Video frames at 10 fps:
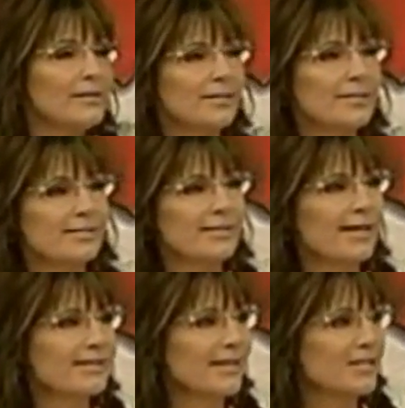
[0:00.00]
just
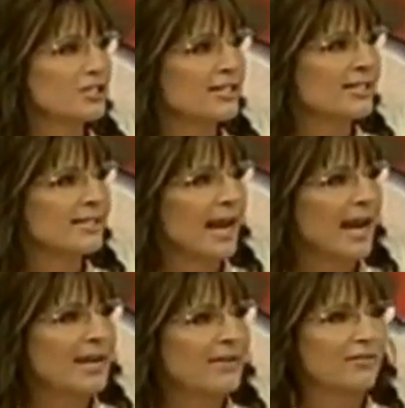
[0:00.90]
has such
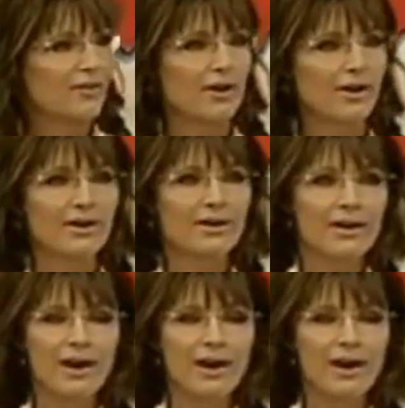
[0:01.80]
disdain for